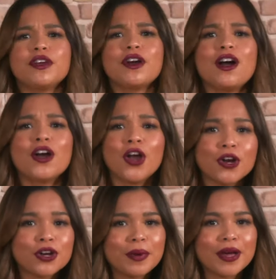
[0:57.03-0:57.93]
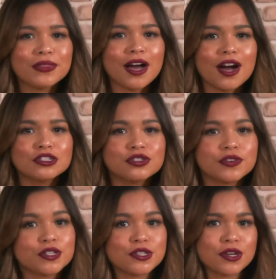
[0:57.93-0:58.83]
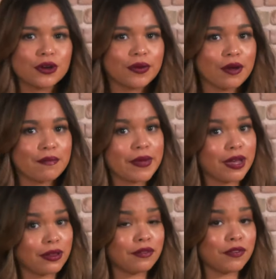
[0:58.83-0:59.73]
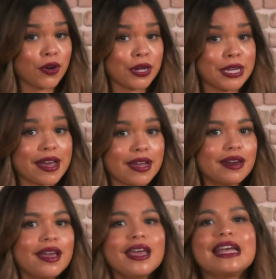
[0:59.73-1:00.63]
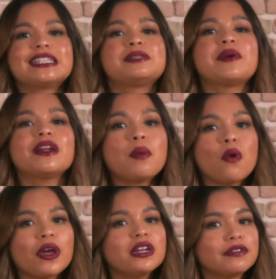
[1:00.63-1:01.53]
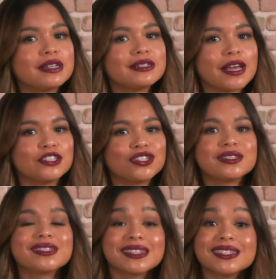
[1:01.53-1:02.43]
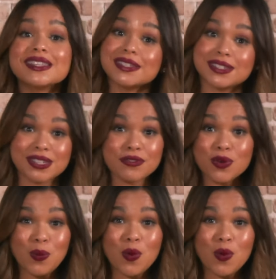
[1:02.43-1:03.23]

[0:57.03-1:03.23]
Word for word: we all heard about the controversy around mail in voting yet? It's been a point of contention since the Civil